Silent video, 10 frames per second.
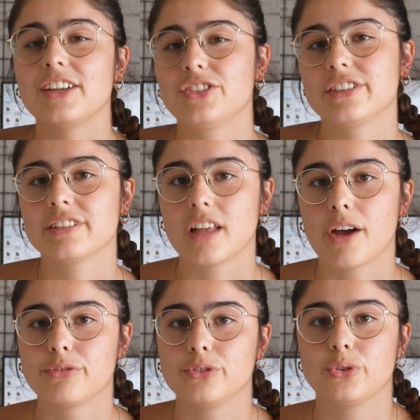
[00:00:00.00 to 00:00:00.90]
I just
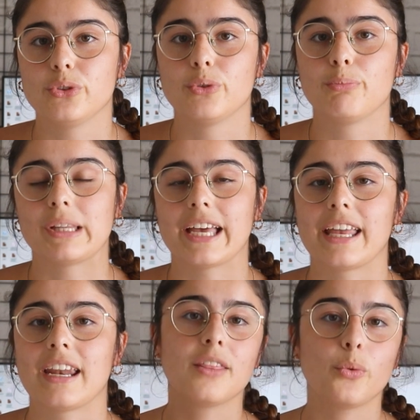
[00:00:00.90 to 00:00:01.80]
love to
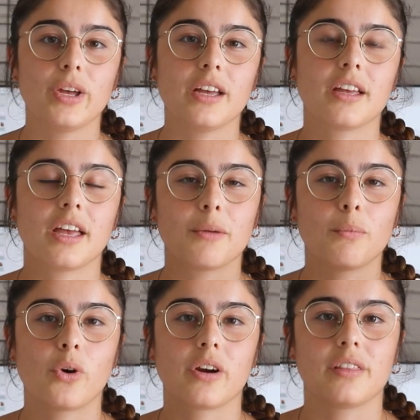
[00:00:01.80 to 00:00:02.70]
plan the week in
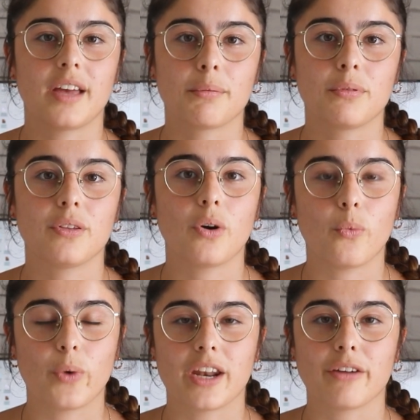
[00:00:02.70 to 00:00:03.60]
more depth
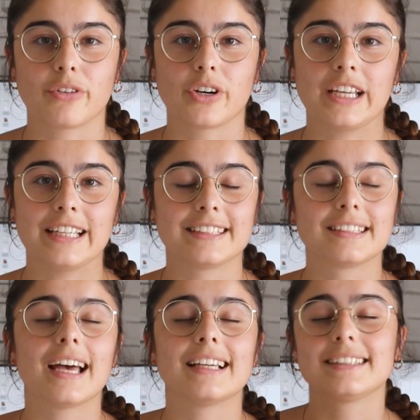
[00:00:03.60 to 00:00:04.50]
whenever it's
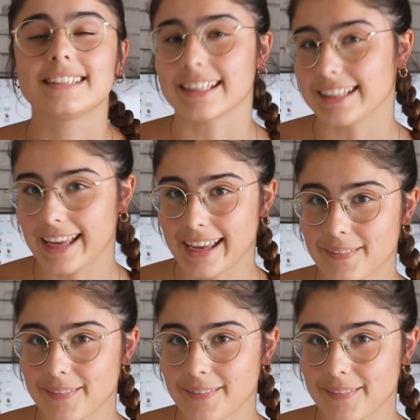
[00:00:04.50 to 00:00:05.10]
a Sunday.